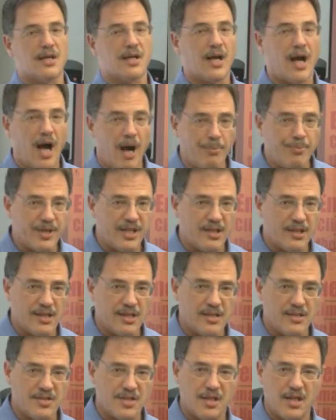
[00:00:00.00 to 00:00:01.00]

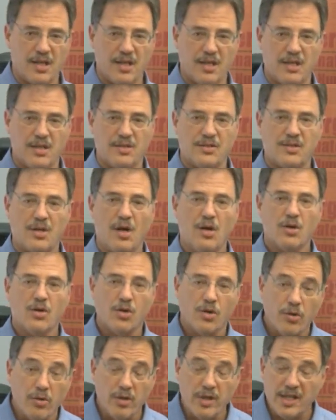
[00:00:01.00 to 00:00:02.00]
incompetent as he is,
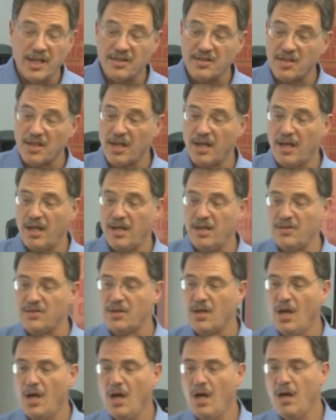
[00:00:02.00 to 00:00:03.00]
crude as he is,